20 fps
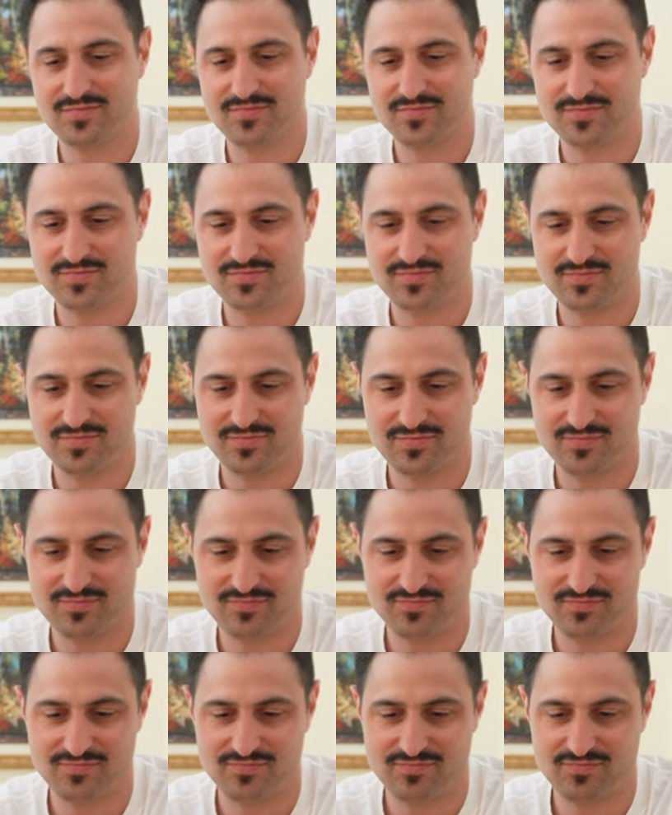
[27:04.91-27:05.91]

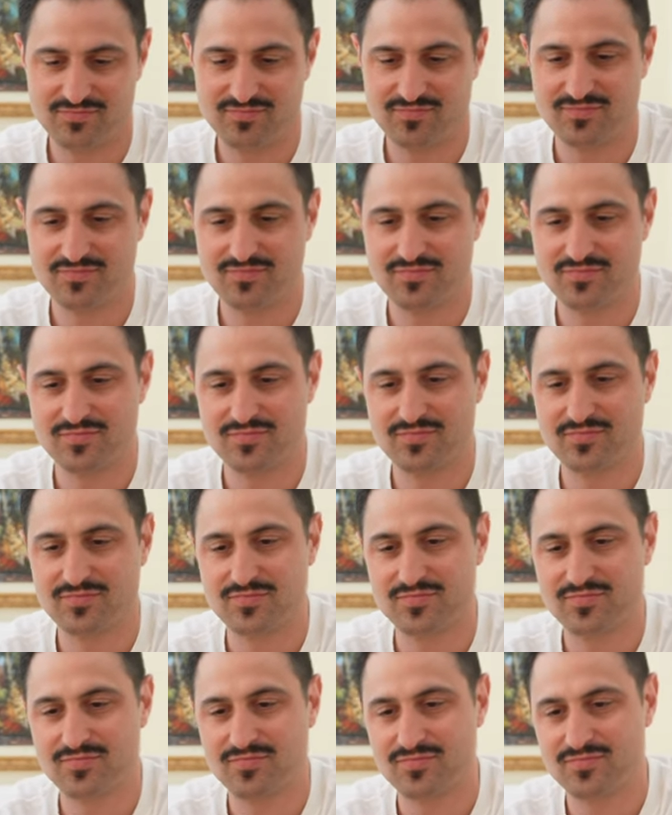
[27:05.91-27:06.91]

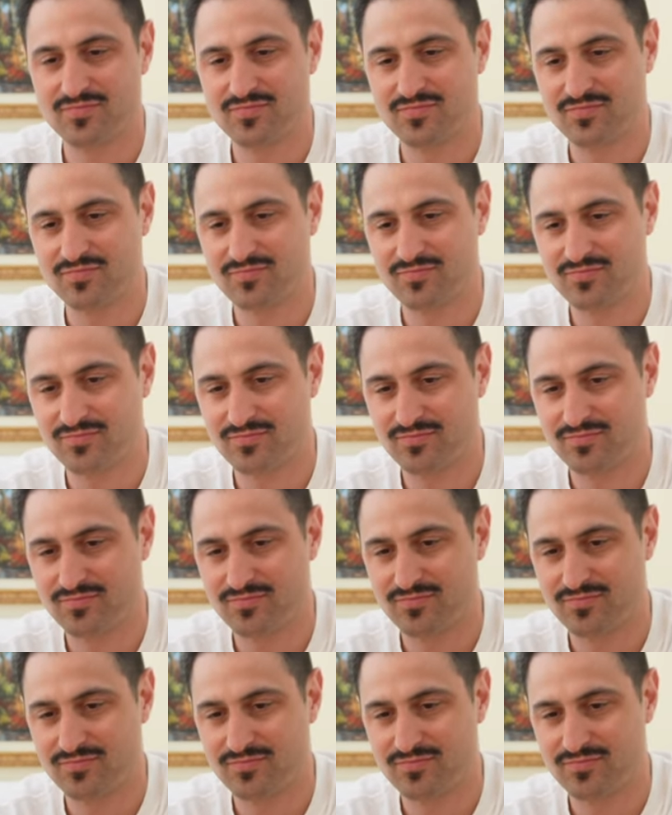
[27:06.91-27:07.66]
(silent)